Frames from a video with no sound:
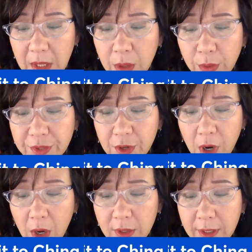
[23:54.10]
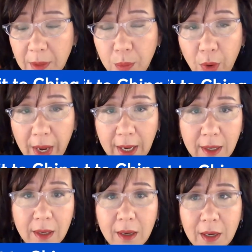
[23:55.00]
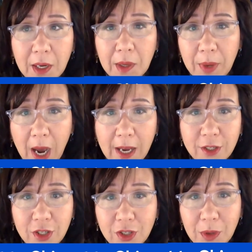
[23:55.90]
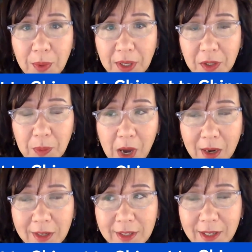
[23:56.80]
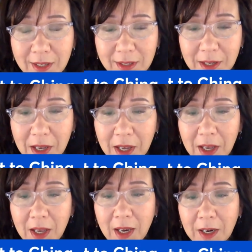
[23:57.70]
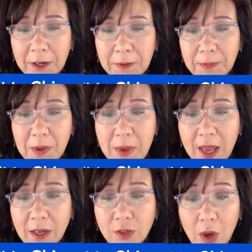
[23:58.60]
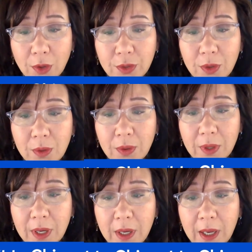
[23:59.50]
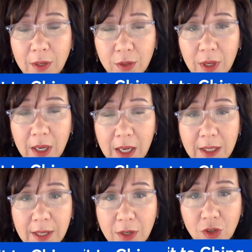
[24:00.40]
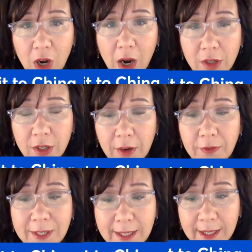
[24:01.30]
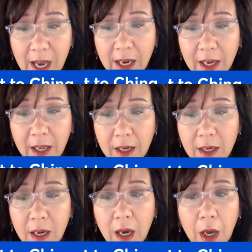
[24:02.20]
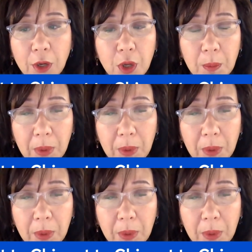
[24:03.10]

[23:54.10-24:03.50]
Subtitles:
who is called the brain behind Xi Jinping's policies. The man is also he's in charge of designing a new